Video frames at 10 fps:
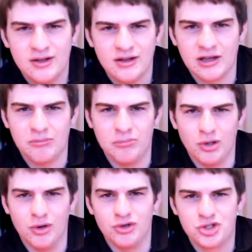like
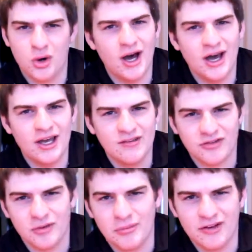Blue Dry
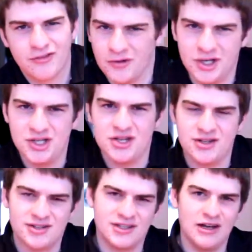from my fridge
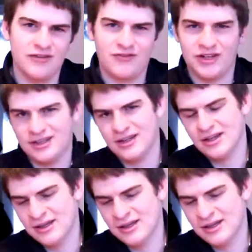and stuff, and